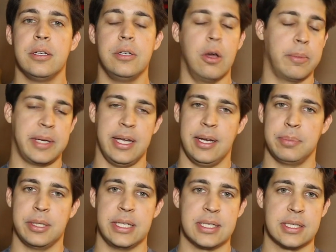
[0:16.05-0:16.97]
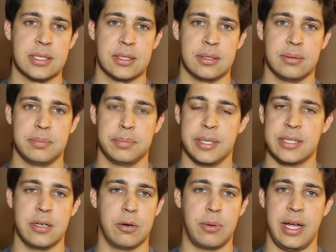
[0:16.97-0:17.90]
No, I'm kidding, please.
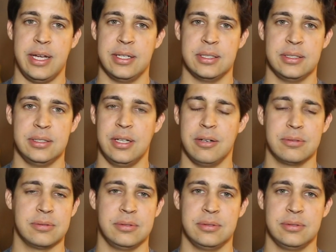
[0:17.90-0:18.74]
Please, no, Ryan. No.